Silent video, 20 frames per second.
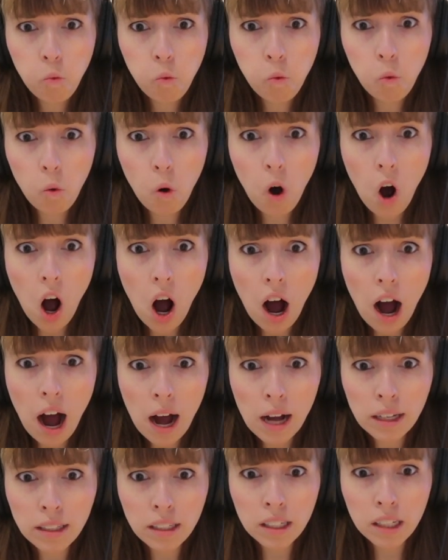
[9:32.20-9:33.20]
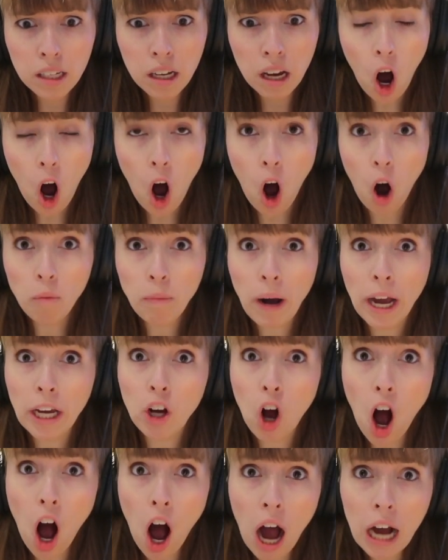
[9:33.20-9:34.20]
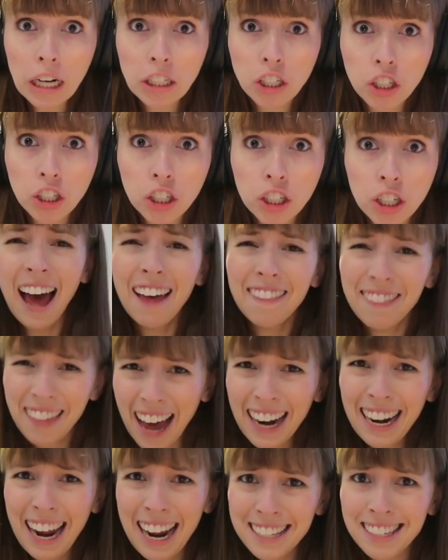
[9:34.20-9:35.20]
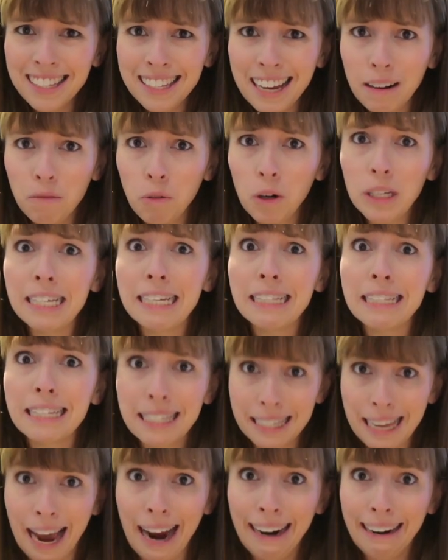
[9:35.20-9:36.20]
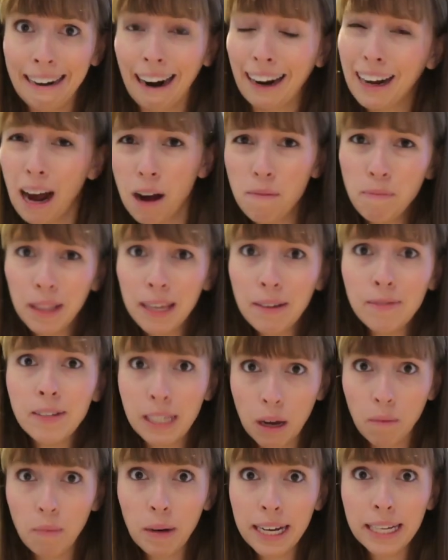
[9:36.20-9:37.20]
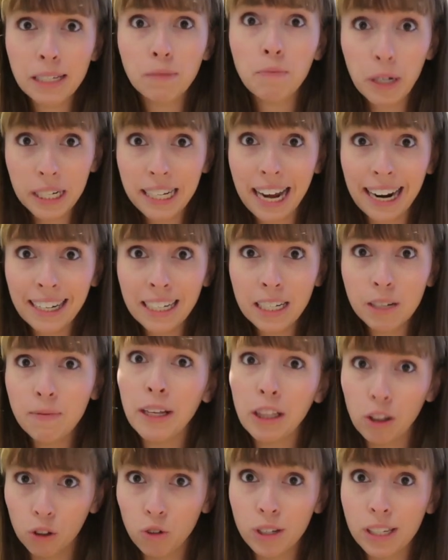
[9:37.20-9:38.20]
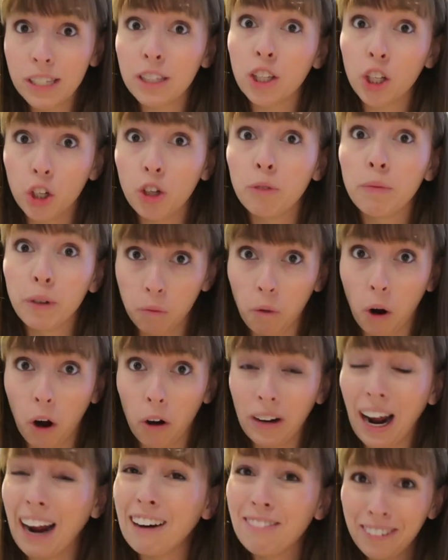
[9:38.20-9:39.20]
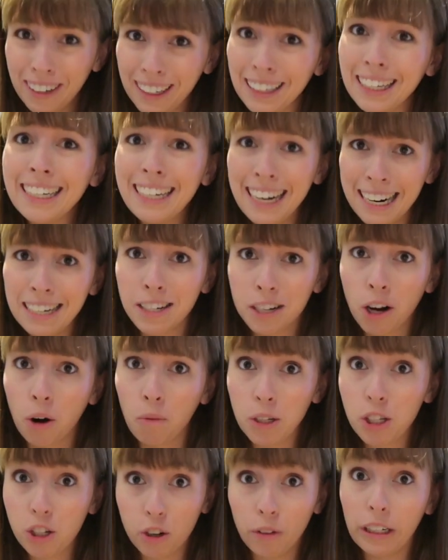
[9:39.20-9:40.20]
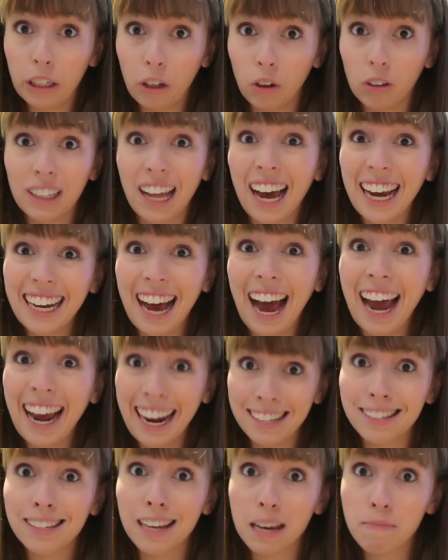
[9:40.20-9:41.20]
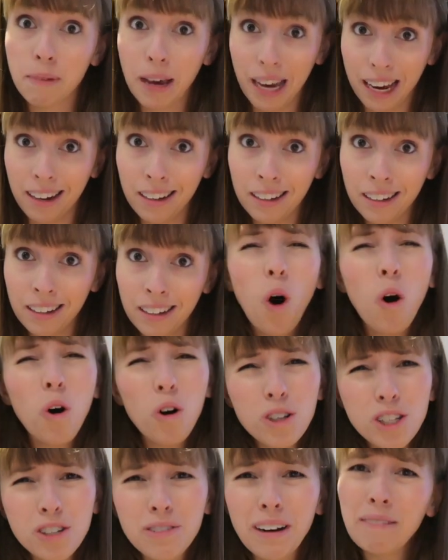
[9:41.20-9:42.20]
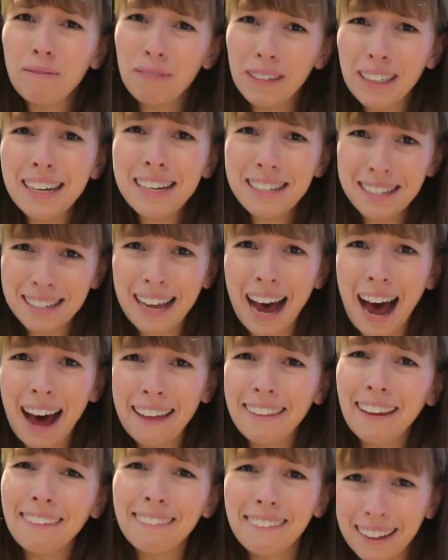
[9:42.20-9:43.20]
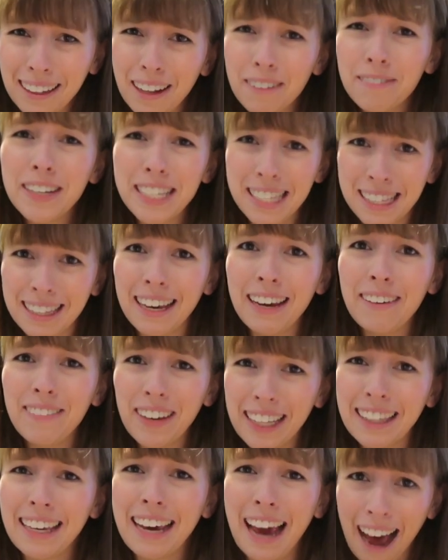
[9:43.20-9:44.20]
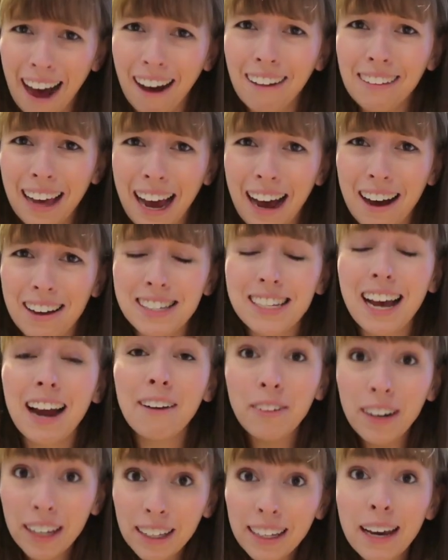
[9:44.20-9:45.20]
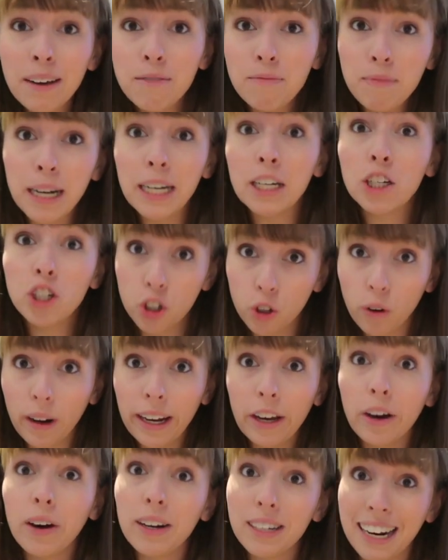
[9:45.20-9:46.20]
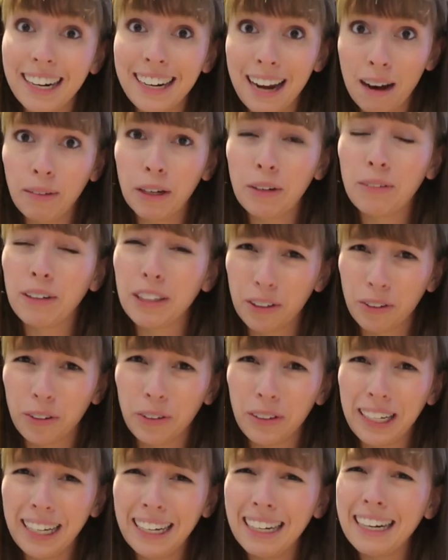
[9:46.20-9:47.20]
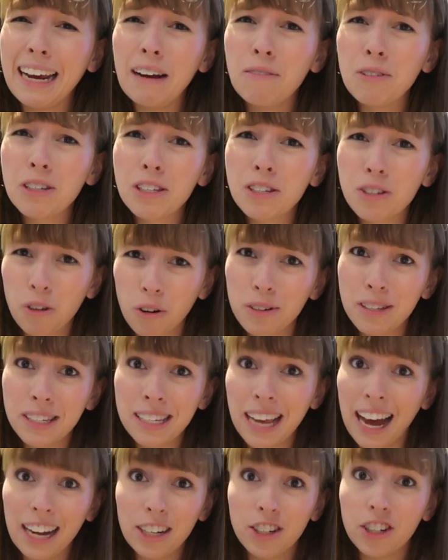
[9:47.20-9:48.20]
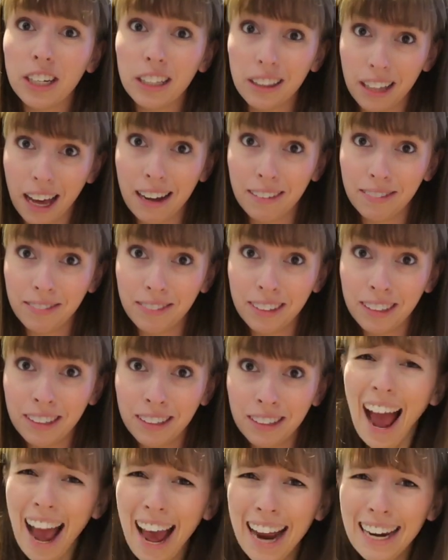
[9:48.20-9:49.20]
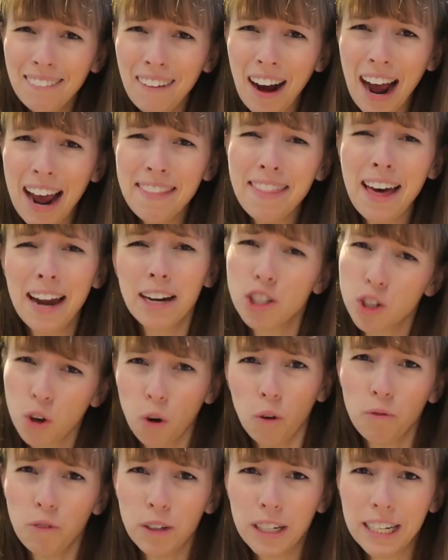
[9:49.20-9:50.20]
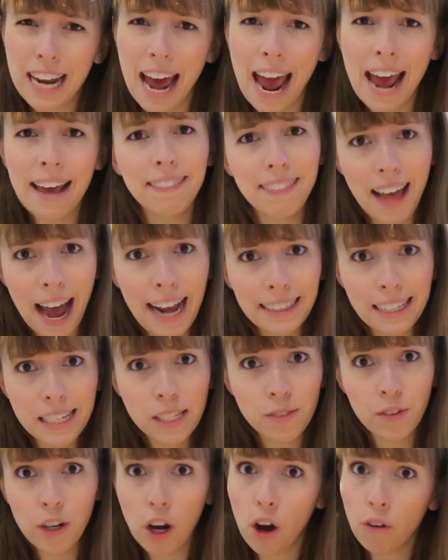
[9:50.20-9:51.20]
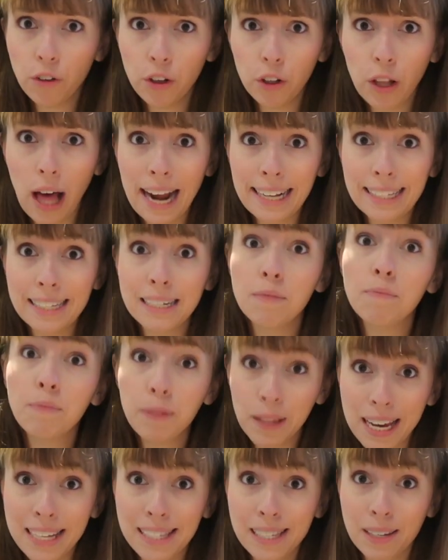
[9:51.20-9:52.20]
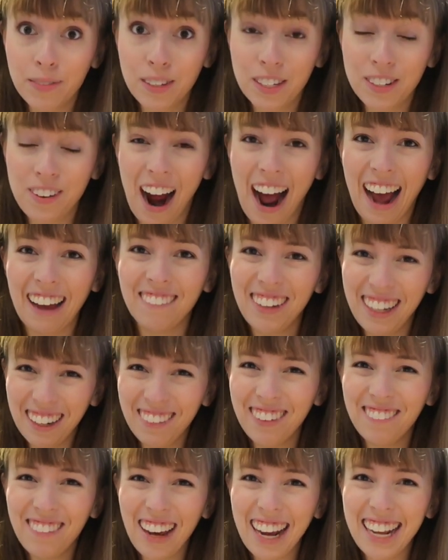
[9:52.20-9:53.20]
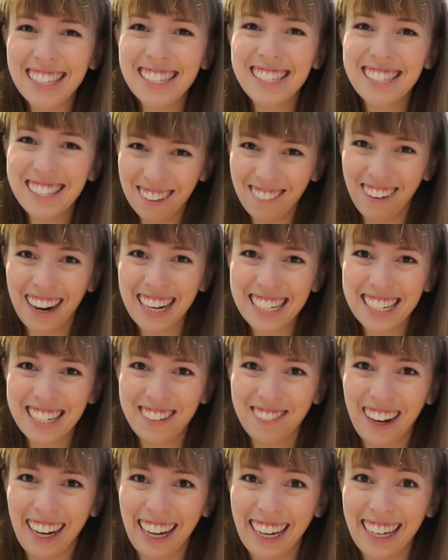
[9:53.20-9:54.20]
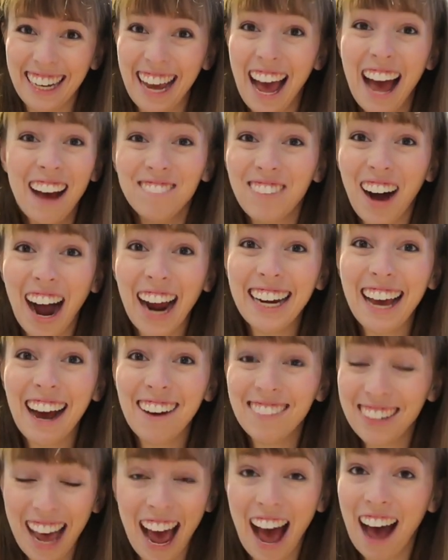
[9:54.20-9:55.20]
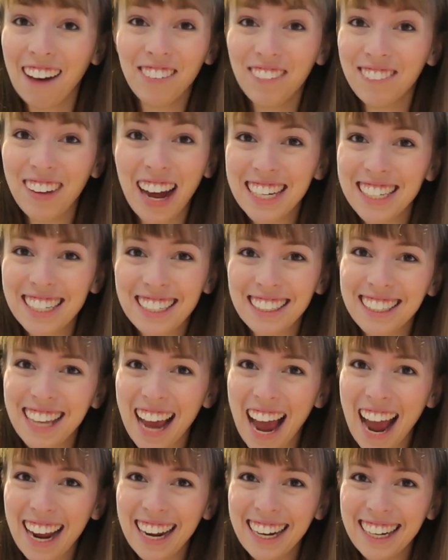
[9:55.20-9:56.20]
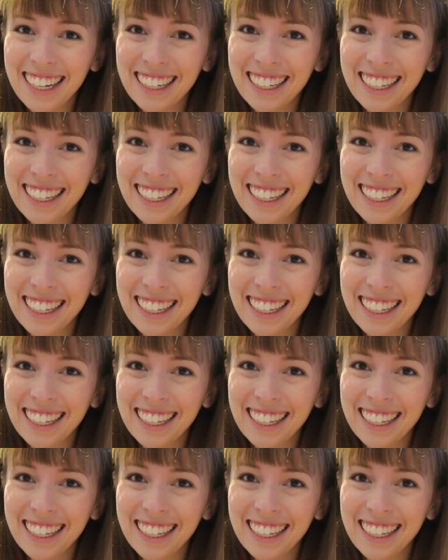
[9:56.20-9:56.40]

What? Oh my gosh! That end scene was insane. I can't believe somebody is pretending to be Luce in the human world. I really need to know what's going on, like, ASAP. Also, I'm really sad that Lilith is leaving the Owl House. I really have been enjoying her dynamic with Hootie, and he was so sad she left. Anyway, that is all for today. Like this video if you liked it and please subscribe. It would mean so much to me. Bye now and have a magical day.